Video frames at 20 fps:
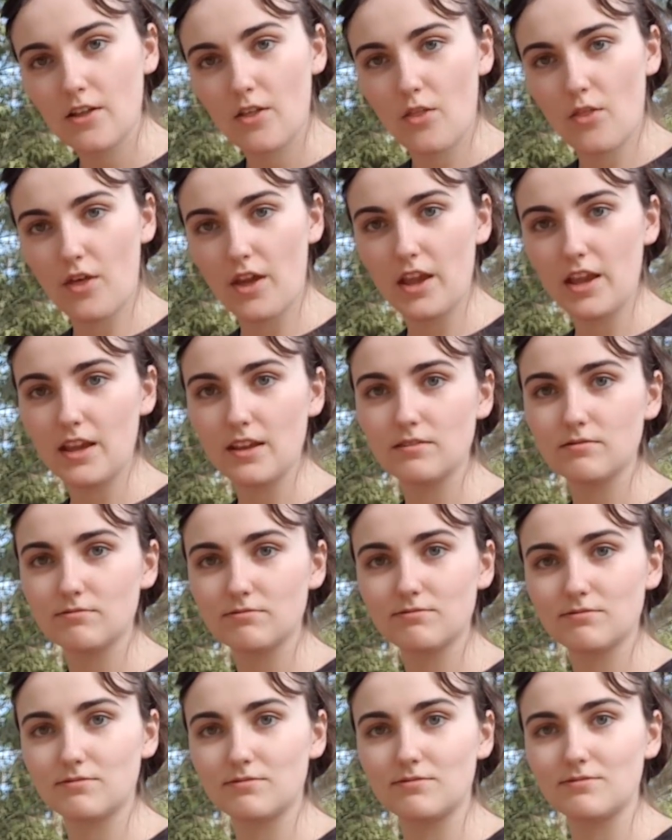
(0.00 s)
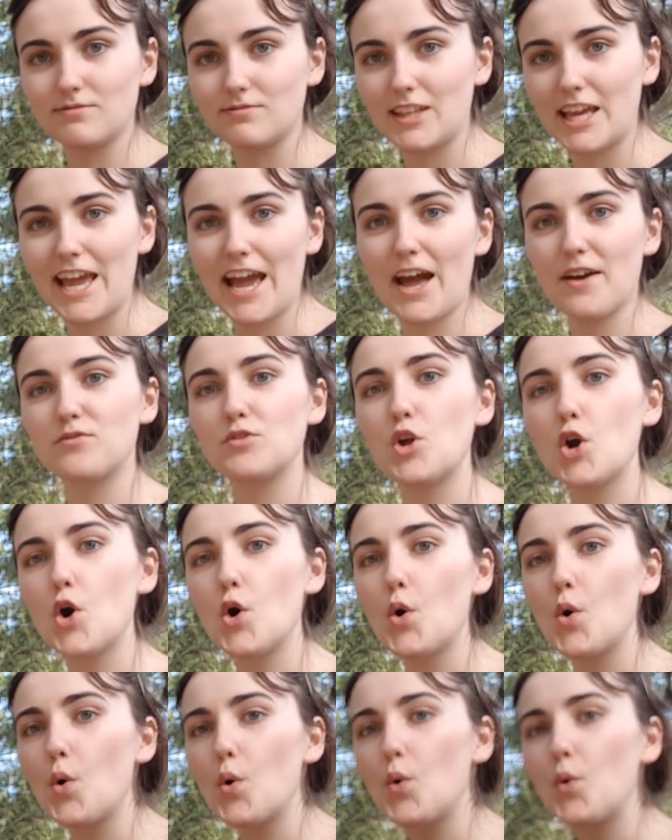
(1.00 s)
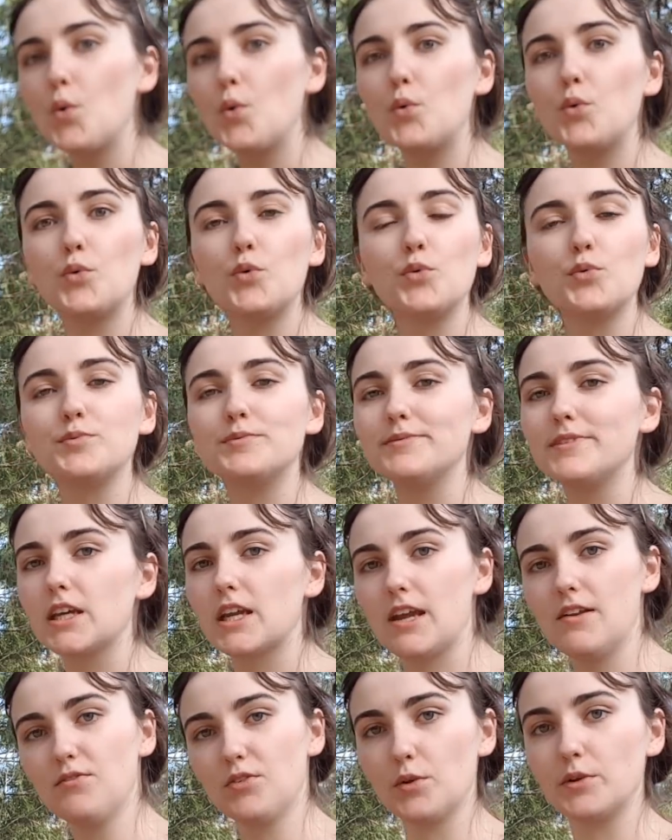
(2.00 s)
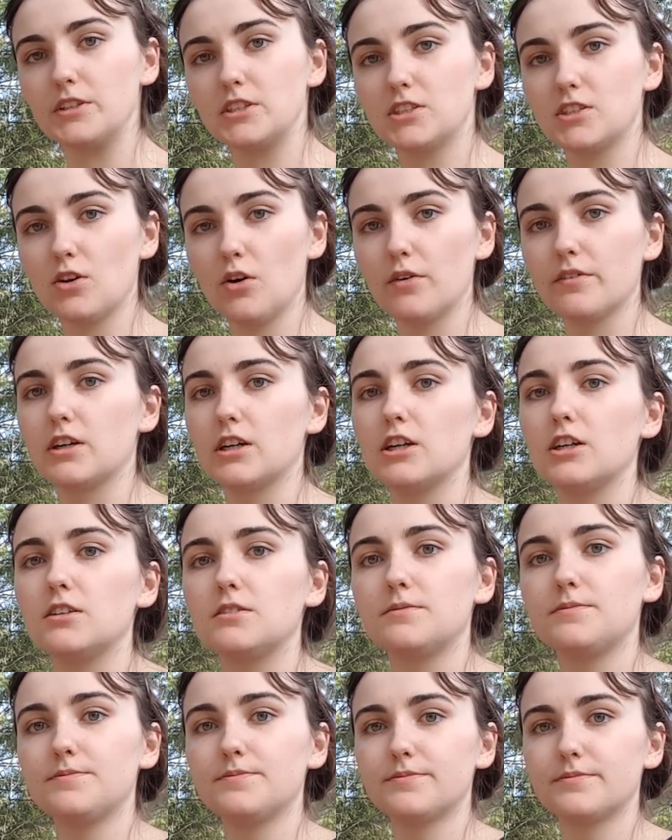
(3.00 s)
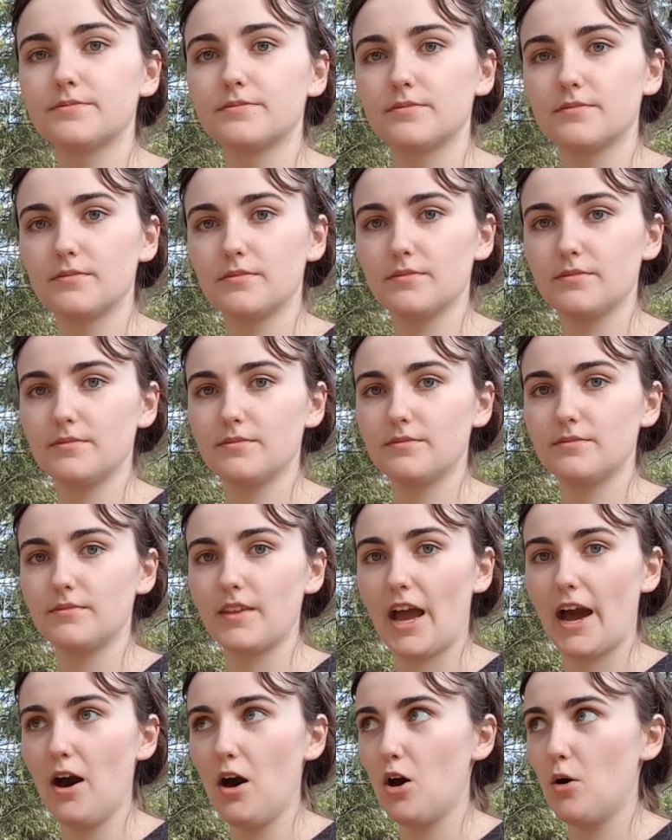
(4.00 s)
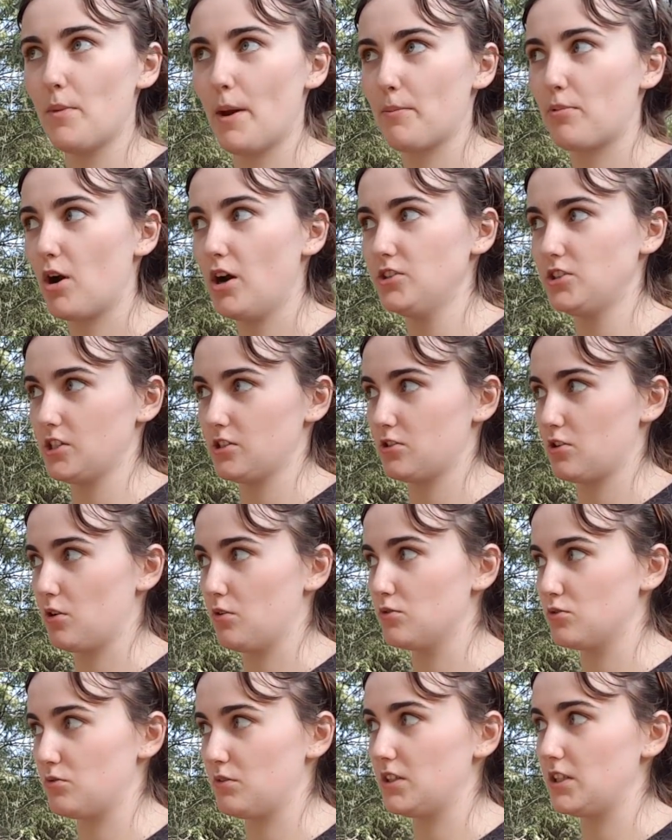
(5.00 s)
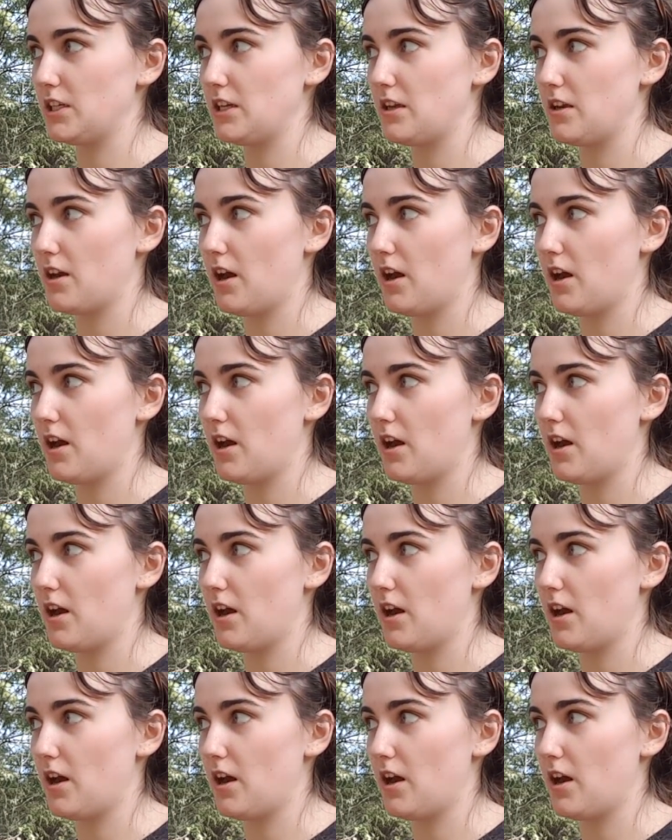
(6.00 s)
They have no influence over how my project goes, really.